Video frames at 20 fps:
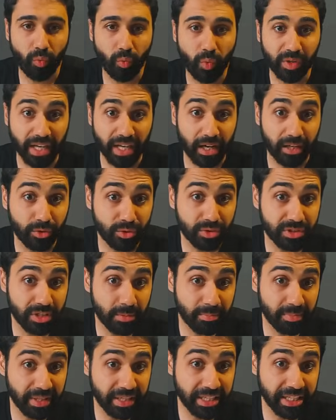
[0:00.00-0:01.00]
What I'll do
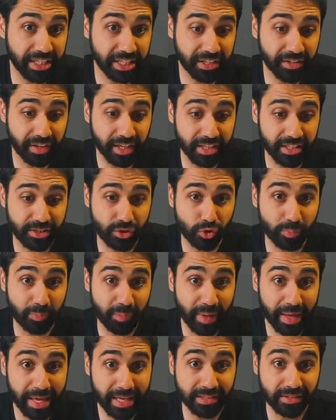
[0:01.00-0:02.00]
simply here is to
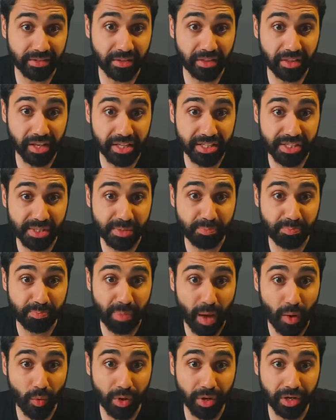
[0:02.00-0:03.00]
paste this
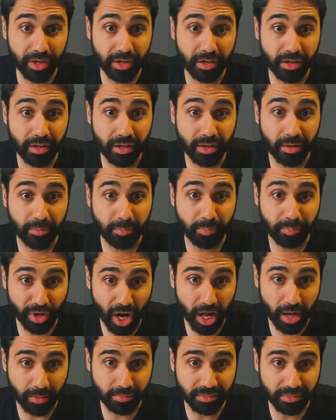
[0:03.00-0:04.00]
power
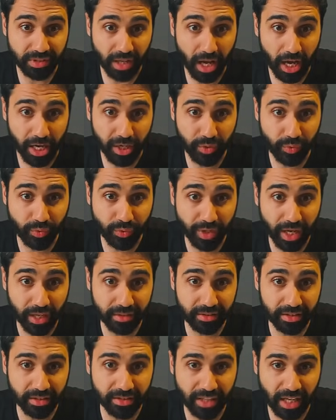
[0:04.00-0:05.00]
prompt I
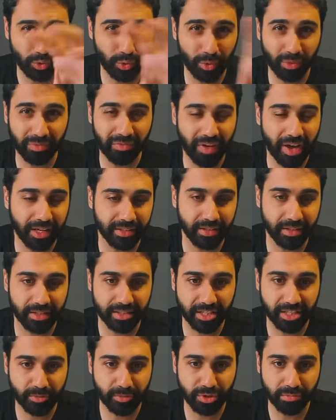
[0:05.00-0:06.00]
created. You'll find it in the
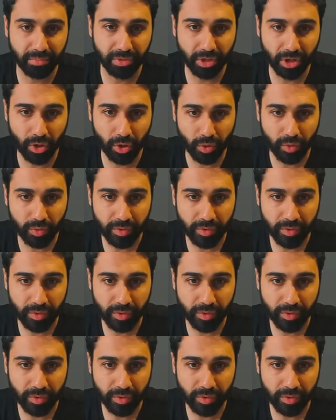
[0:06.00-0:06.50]
description below.